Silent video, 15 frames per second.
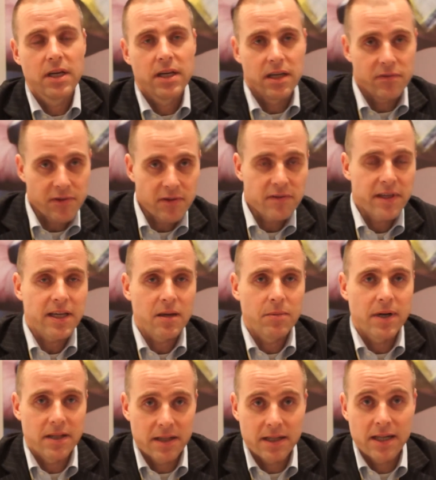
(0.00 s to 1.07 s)
If you think
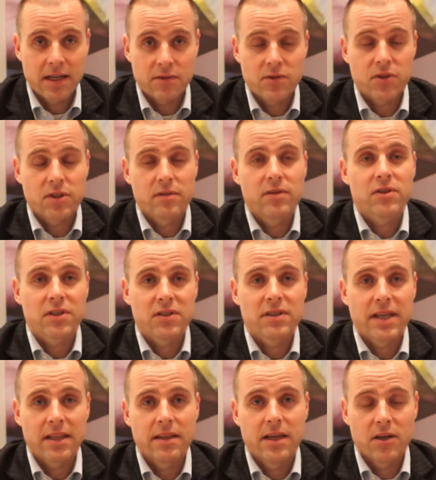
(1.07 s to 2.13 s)
about the kind of services
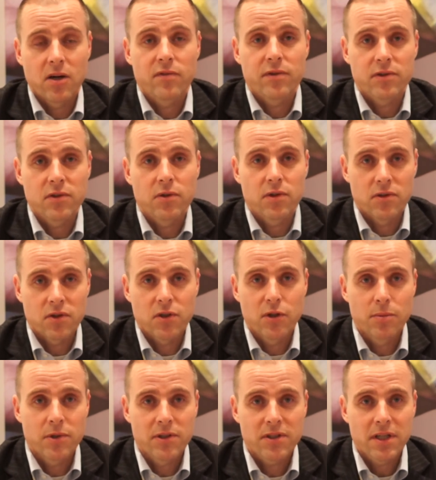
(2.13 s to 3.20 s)
that they offer to
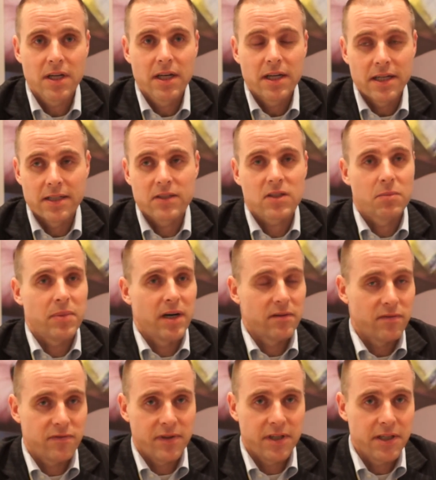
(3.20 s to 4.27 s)
consumers, it's
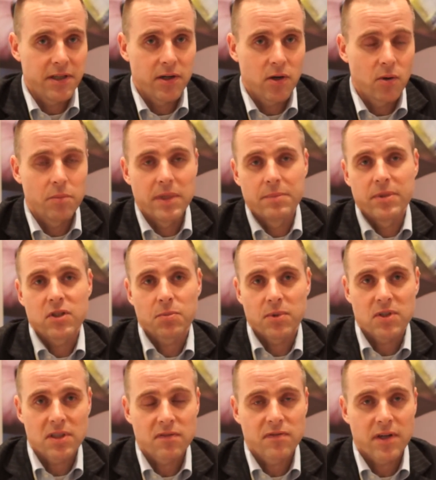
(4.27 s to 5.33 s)
about video, maybe
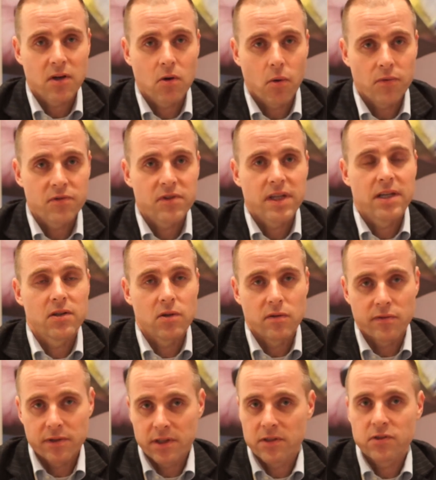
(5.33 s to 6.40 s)
specific content,
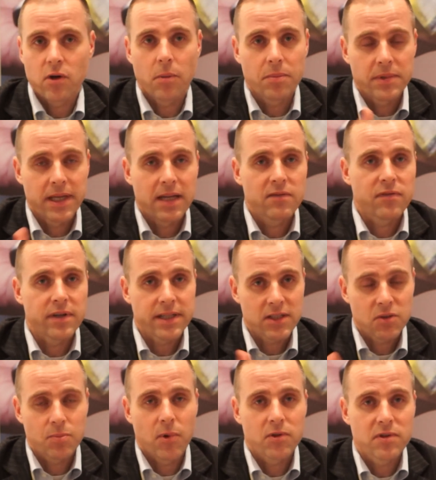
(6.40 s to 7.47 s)
over the top,
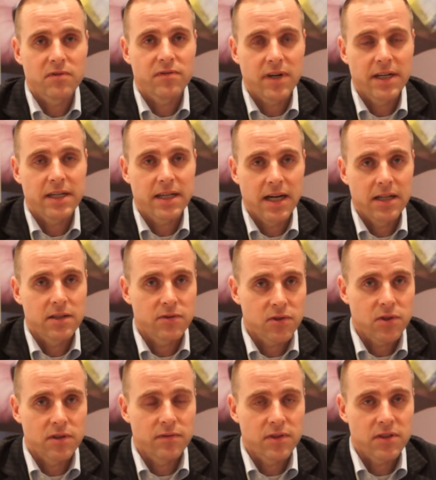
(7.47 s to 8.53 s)
Netflix, Spotify kind of
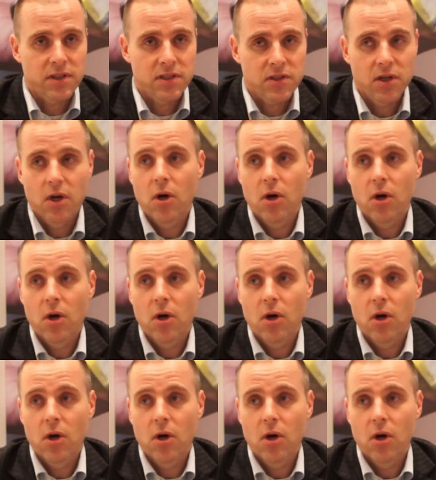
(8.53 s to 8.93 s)
services,